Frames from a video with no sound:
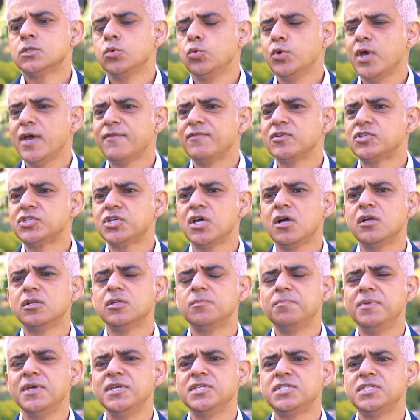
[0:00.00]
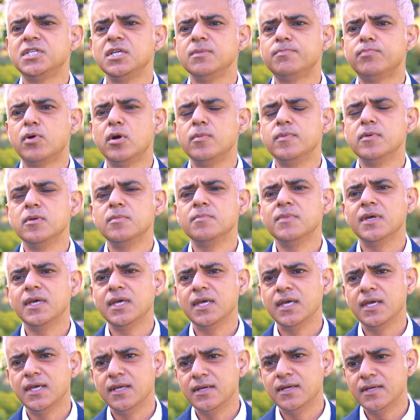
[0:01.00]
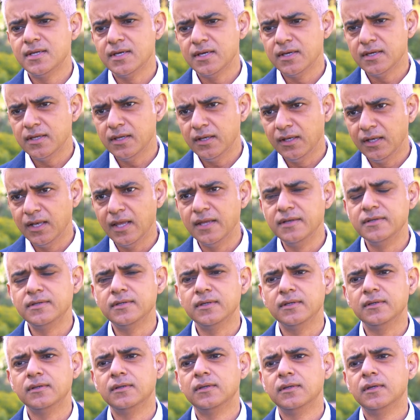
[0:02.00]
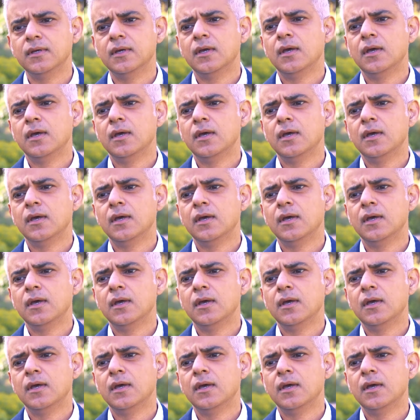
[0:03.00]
We have a child obesity problem in uh, London.